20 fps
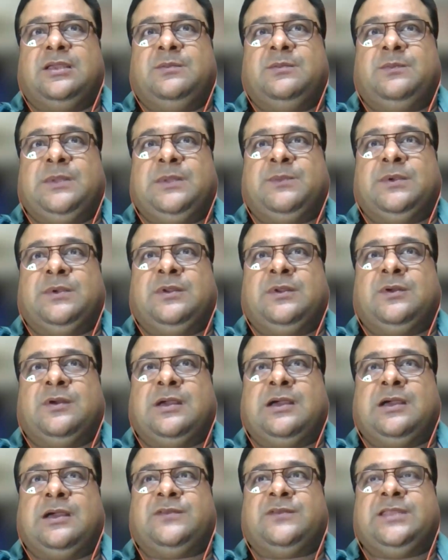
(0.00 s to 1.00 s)
people who
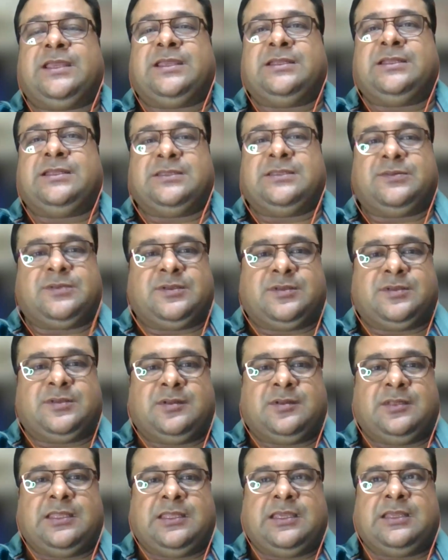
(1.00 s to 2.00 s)
have taken a
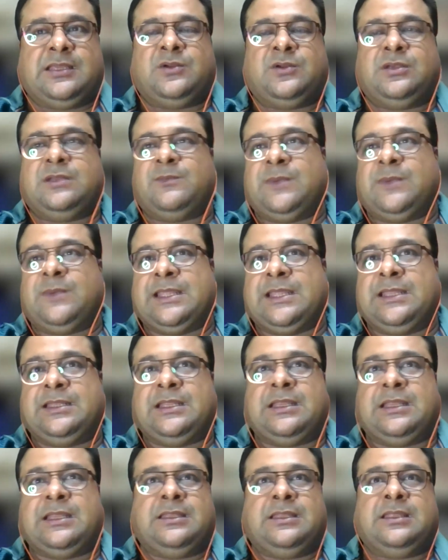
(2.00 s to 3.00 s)
subscription, they are on a plan
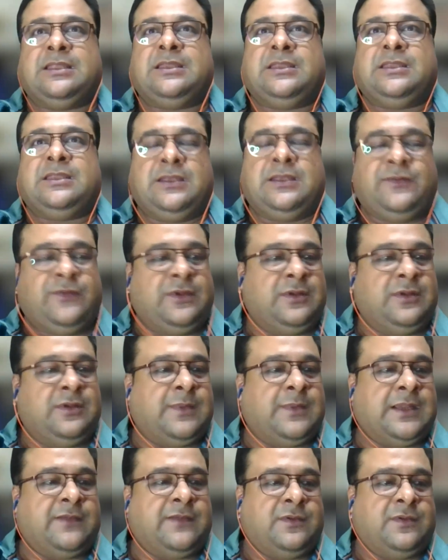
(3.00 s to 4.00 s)
and they're leaving your
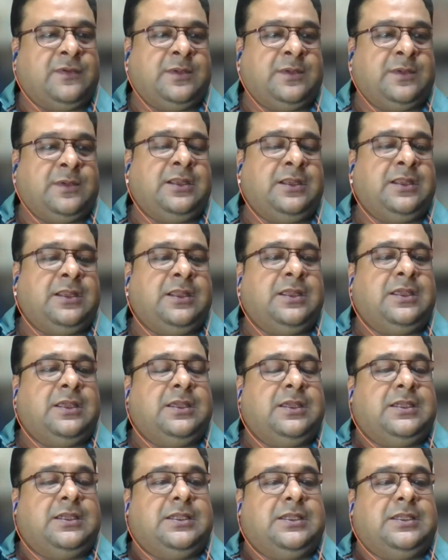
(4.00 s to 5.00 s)
platform, right?
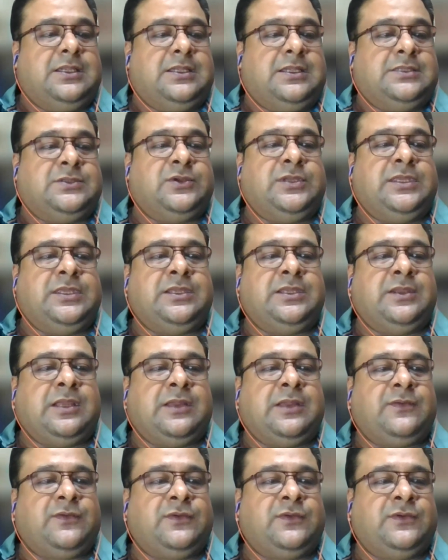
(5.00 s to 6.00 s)
so here you
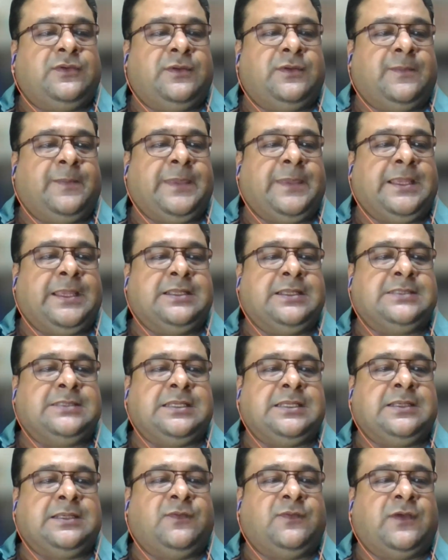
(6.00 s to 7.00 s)
have to
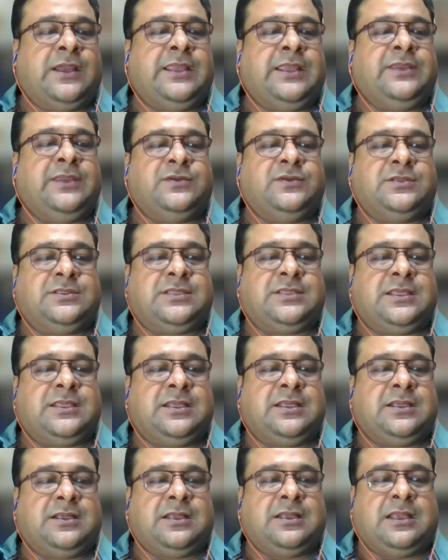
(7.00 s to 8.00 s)
understand why users
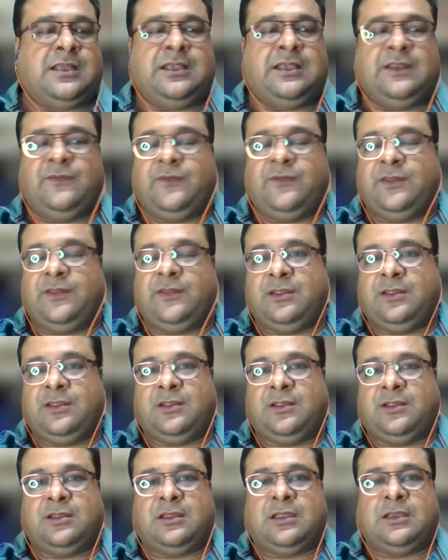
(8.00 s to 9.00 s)
are and leaving
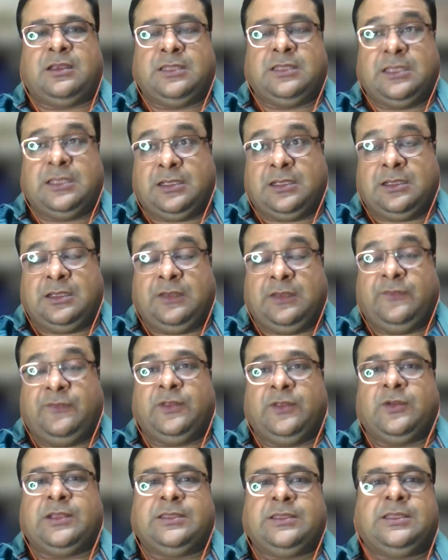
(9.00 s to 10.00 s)
and then
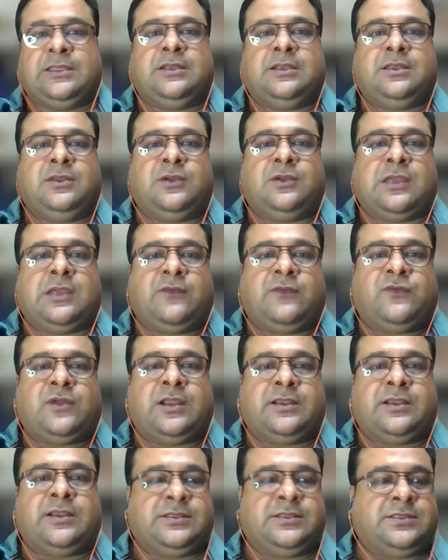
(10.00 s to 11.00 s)
leaving you and then you have to
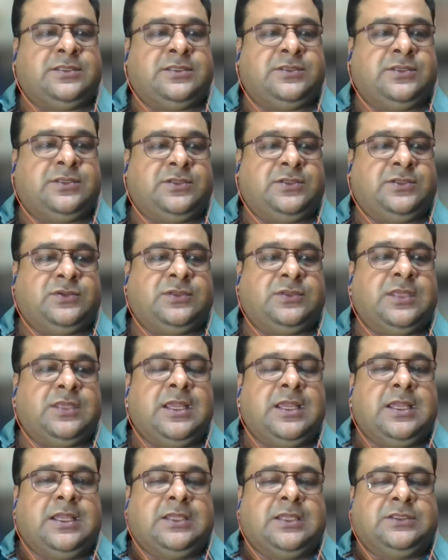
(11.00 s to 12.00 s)
address those issues
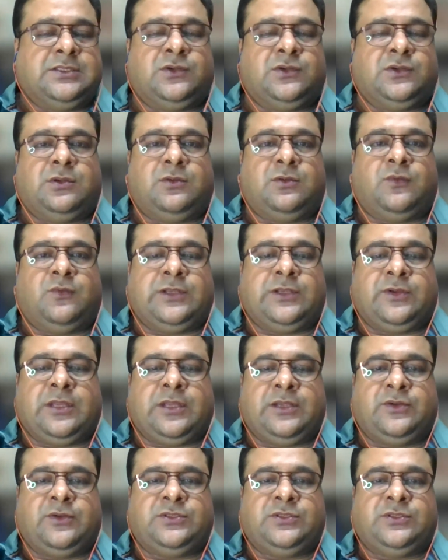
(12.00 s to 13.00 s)
so what you
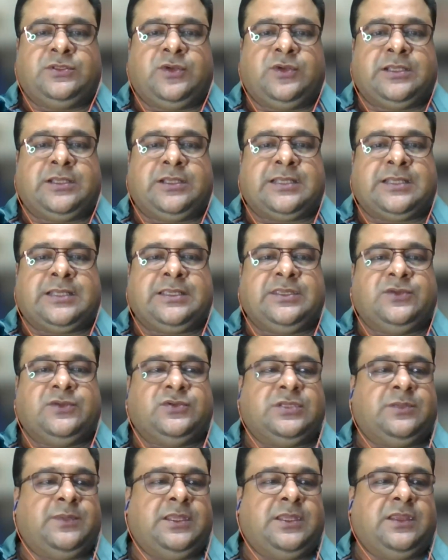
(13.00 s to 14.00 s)
can do is you can track
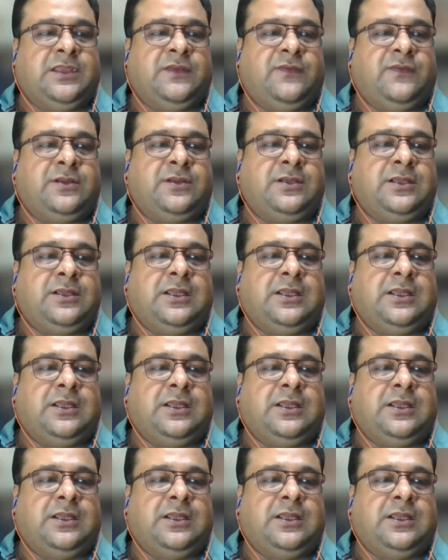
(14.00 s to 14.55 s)
user behavior